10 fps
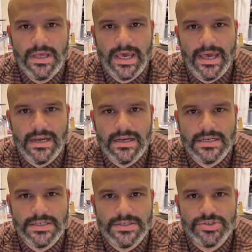and
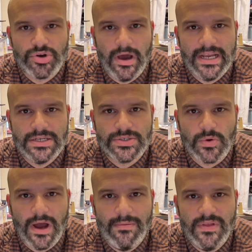try and
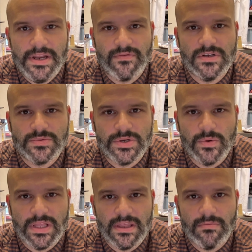describe the difference
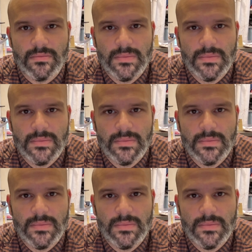between them.